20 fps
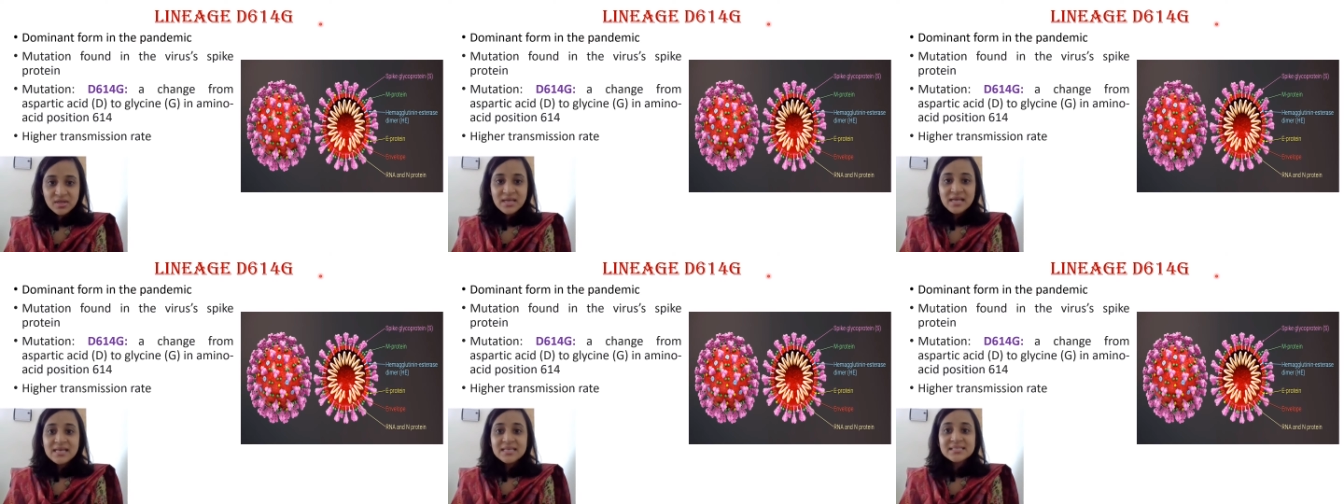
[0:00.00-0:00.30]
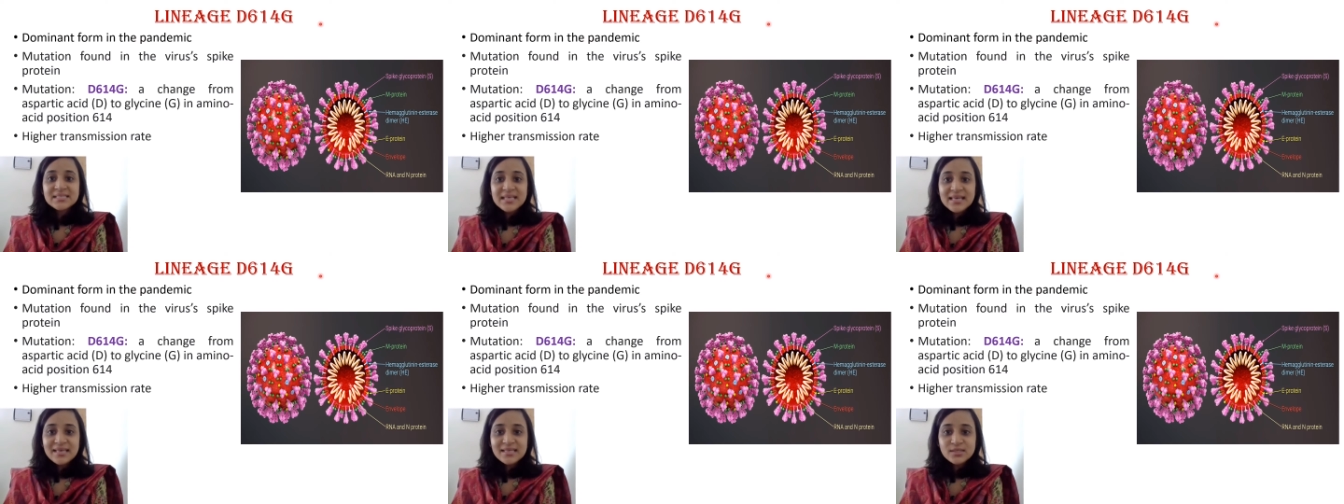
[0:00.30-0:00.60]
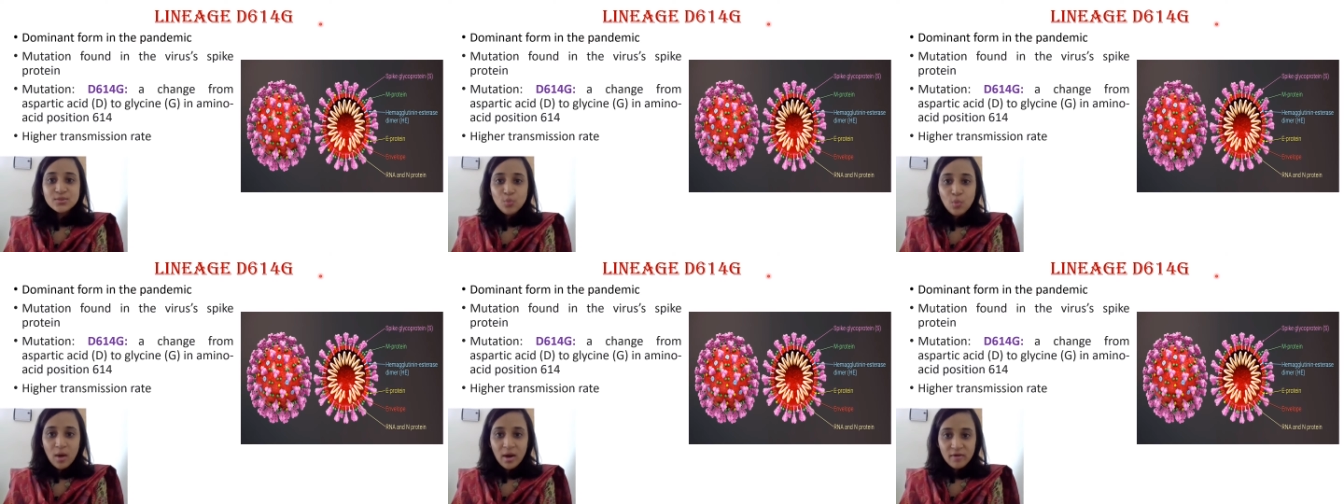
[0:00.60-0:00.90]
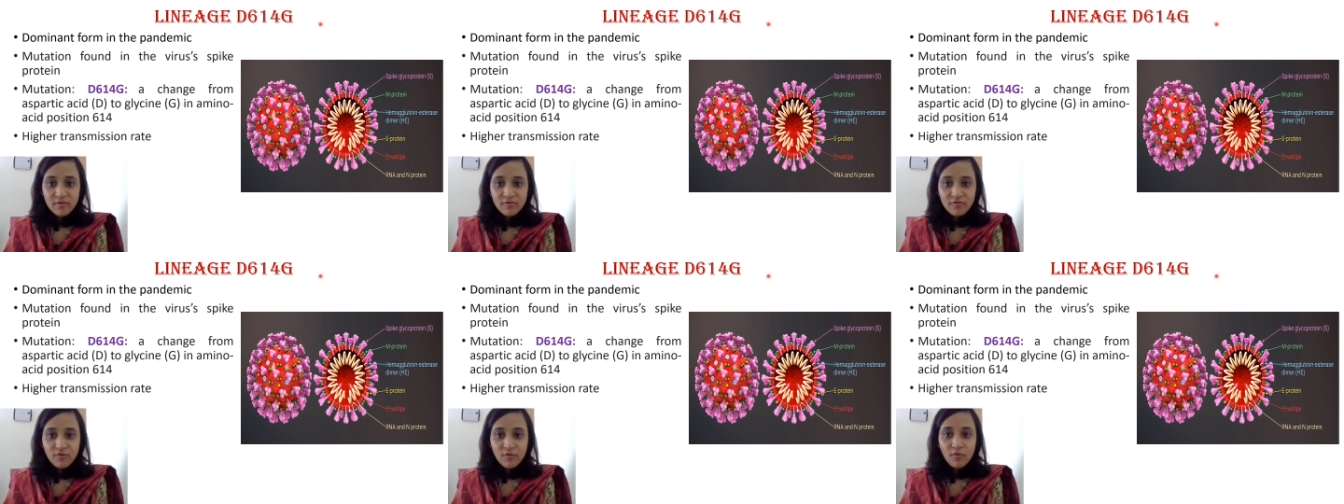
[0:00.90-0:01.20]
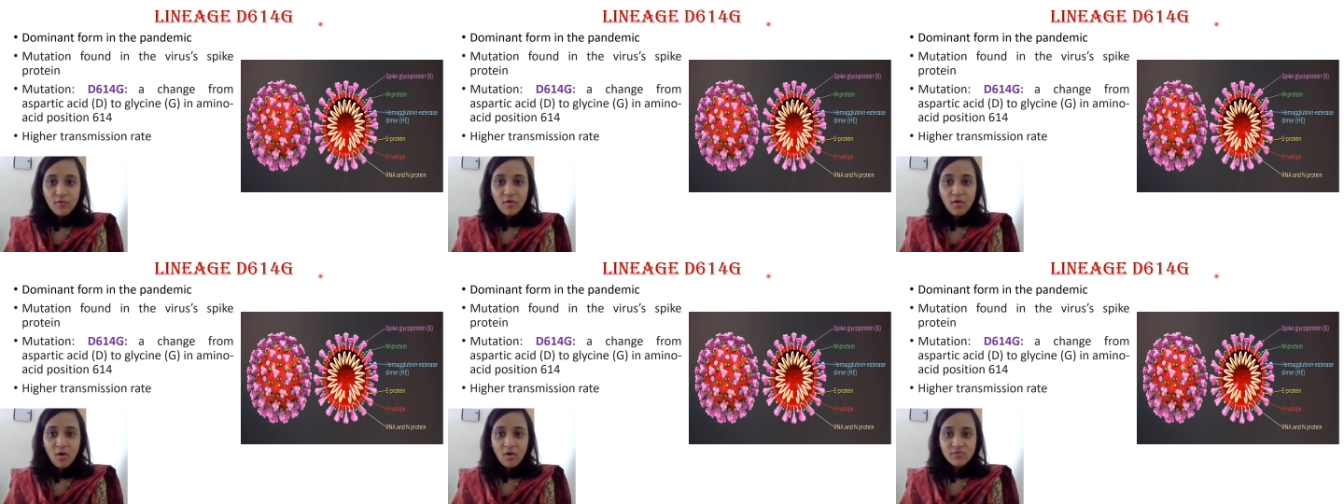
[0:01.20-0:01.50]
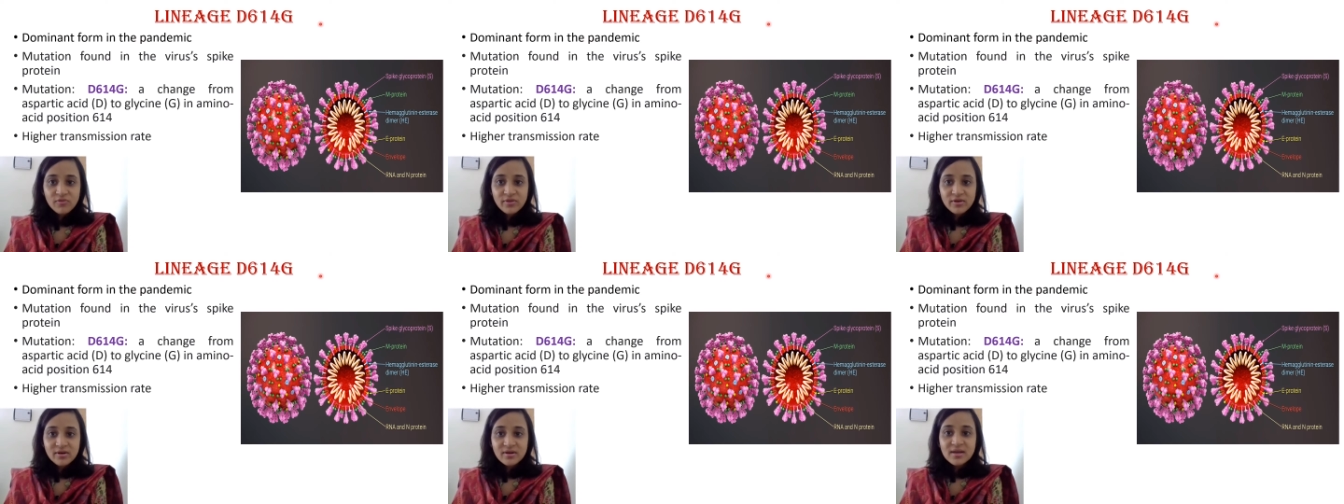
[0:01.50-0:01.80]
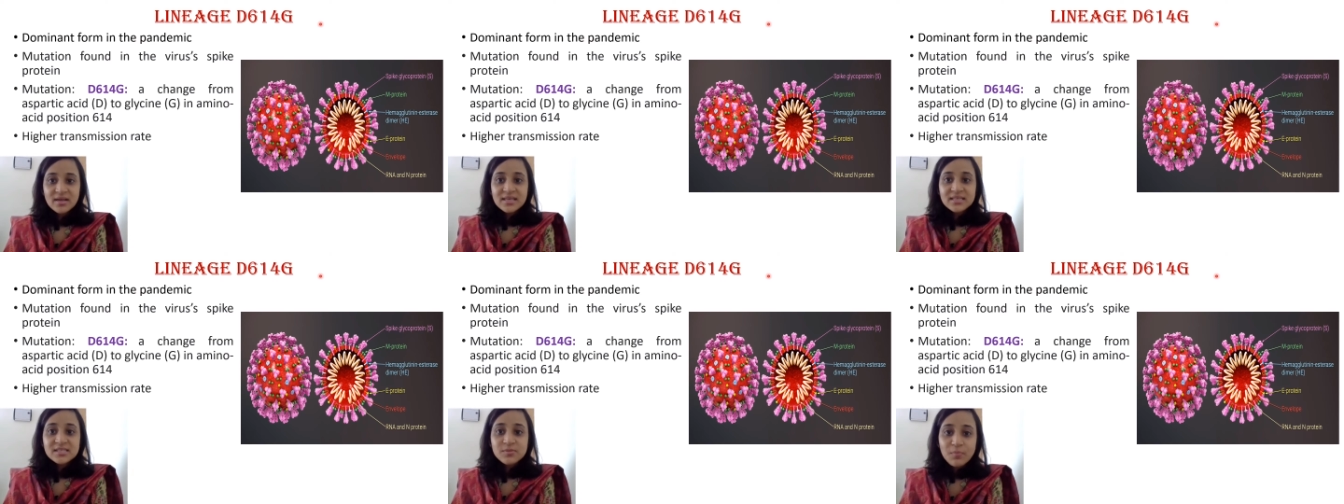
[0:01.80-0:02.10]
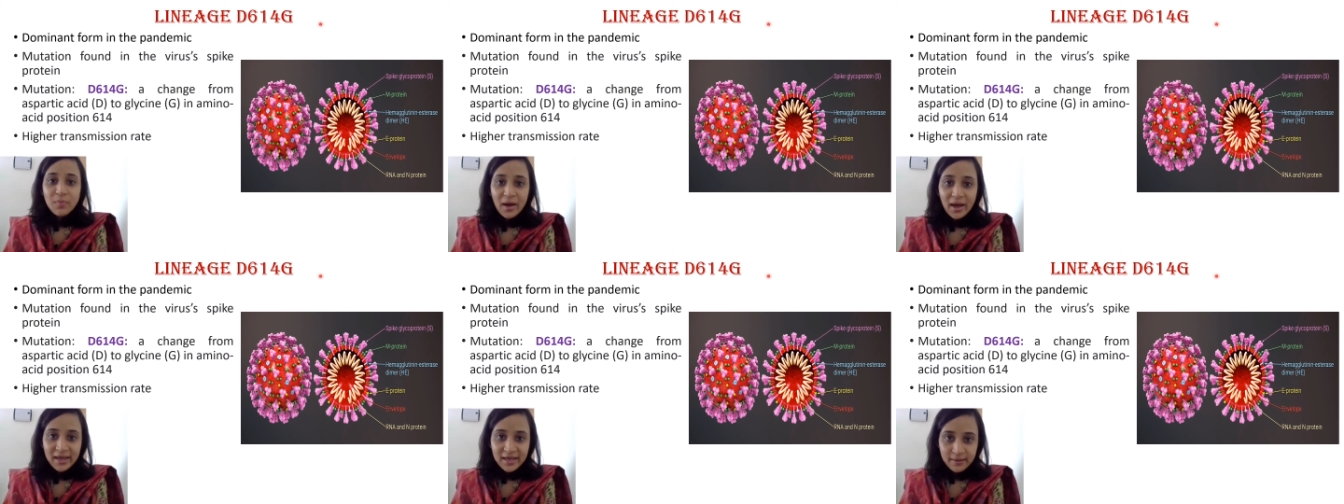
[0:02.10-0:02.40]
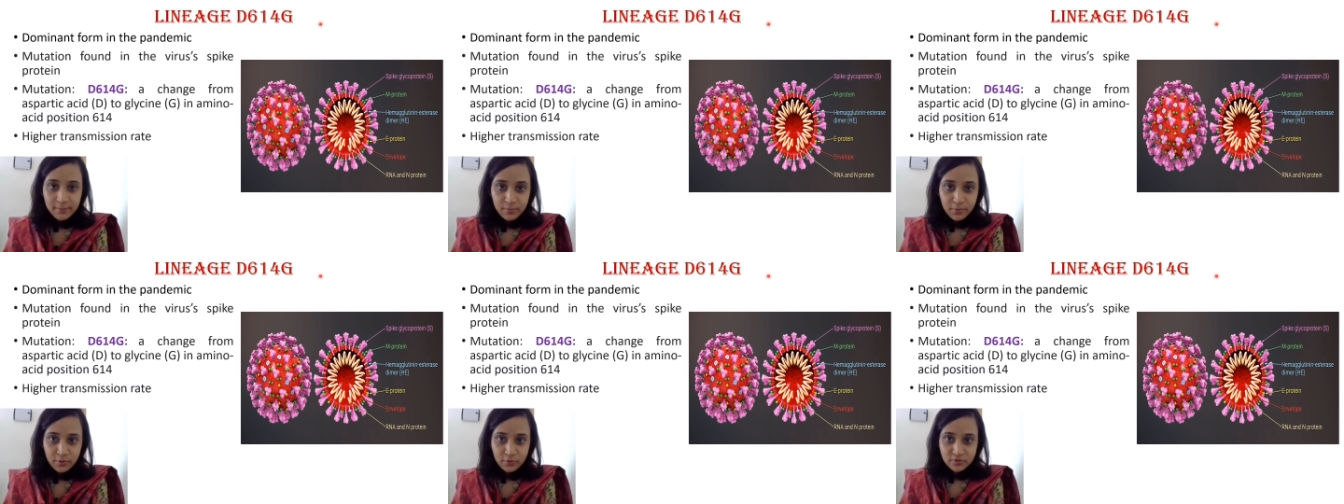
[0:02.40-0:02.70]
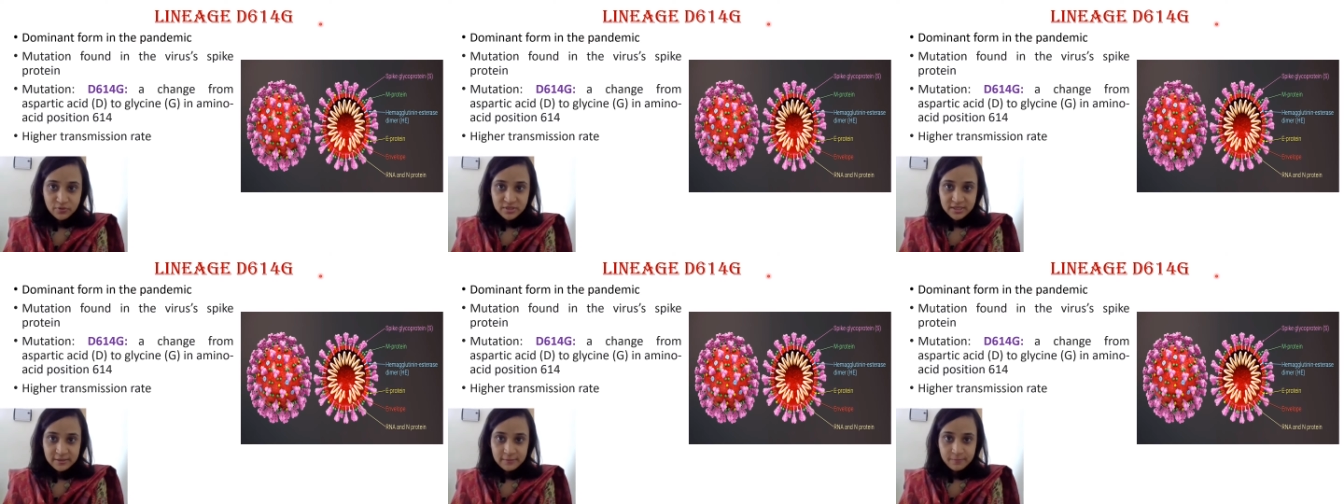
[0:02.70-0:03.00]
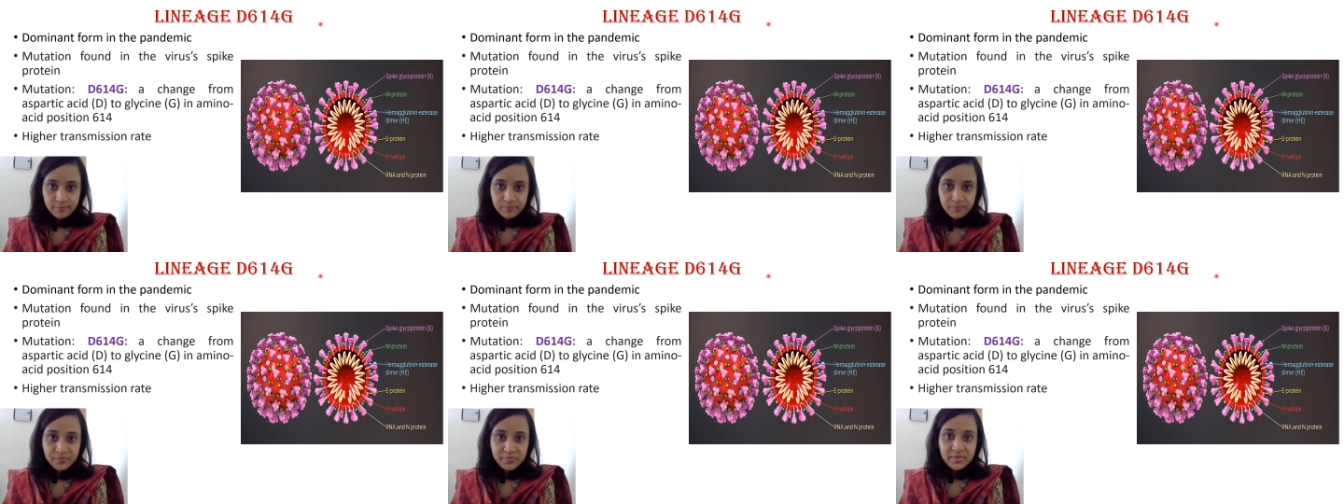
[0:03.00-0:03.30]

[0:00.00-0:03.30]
614 of the spike protein.